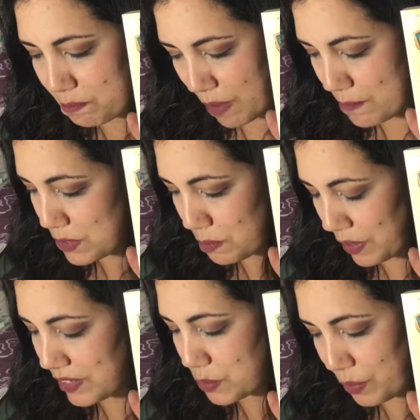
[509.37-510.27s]
Palm
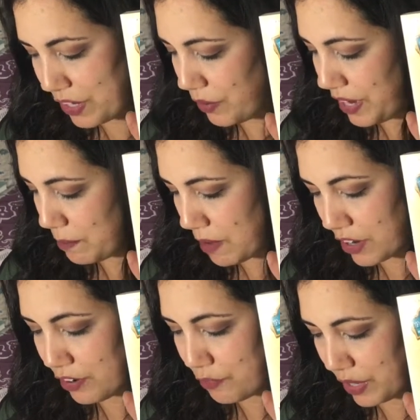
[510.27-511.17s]
Springs widow in a
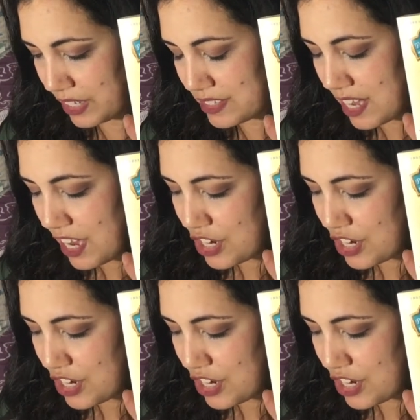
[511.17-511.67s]
matter of weeks,